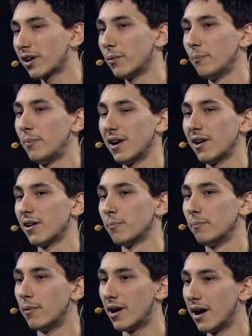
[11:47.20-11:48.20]
compare
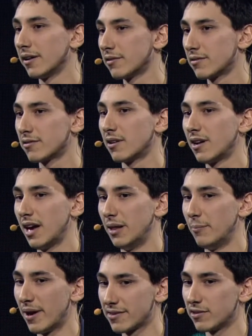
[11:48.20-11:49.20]
bots
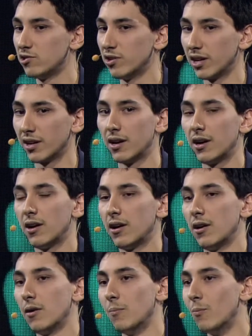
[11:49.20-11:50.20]
and messaging
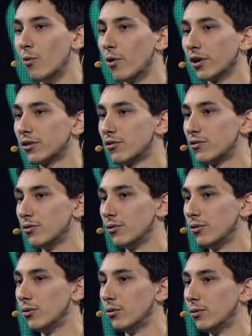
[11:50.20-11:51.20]
more
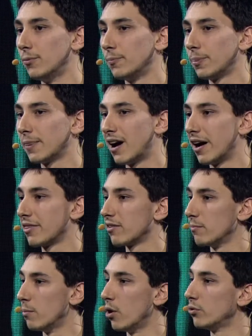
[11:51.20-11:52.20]
to other
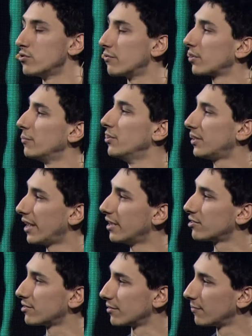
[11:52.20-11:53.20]
modes of
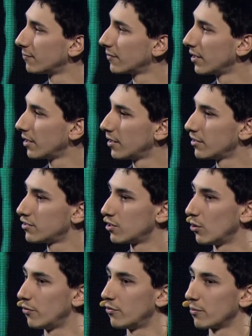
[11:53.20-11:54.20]
communication. Okay.
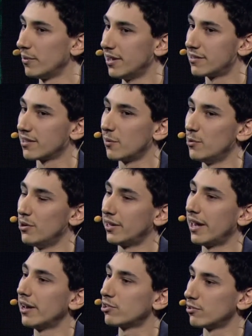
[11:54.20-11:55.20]
So for me, it's a
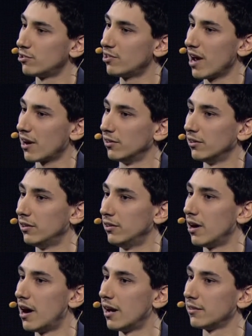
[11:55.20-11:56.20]
communication channel,
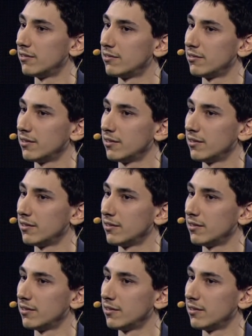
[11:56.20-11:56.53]
not